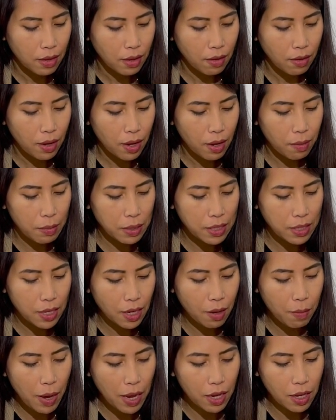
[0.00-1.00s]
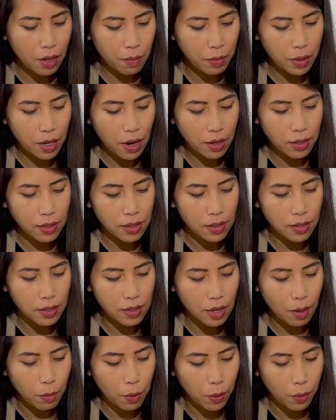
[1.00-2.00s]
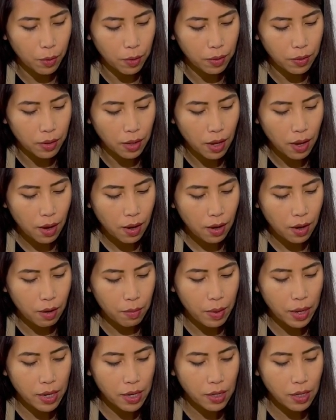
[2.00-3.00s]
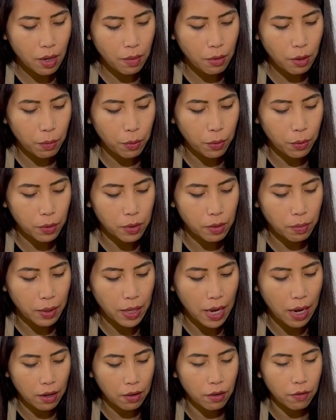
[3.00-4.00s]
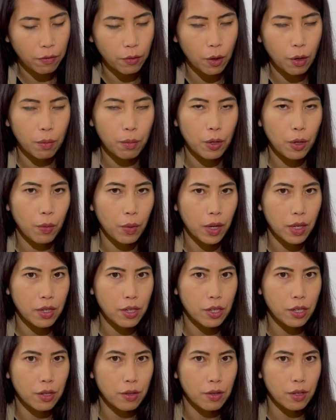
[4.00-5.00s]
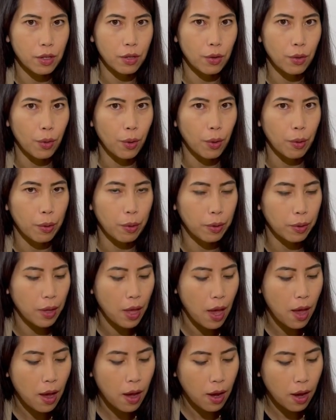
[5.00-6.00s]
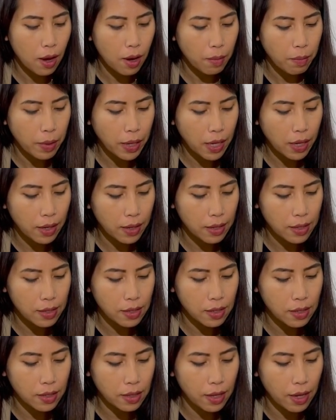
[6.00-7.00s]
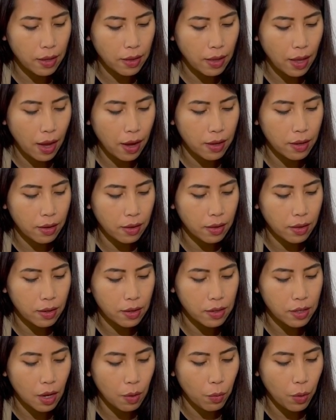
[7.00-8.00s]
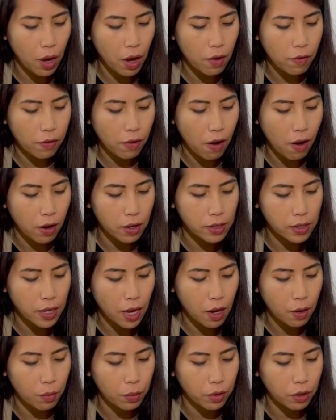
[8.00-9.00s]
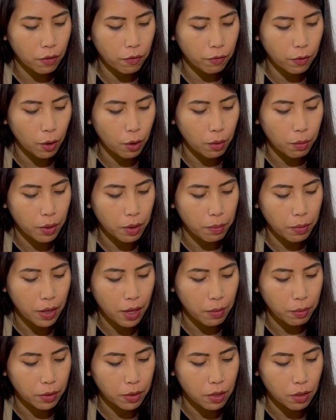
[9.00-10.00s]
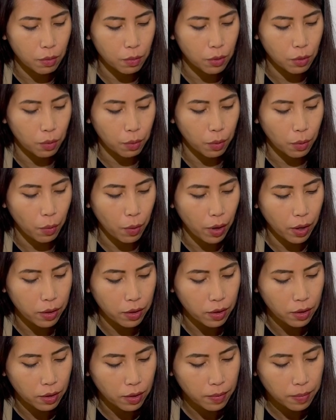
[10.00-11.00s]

Okay, I'm going to stick it back in, but not into the same hole. Anytime you pull something of the foam, you want to use a new hole because then the stem will have contact with the foam and be able to absorb the water.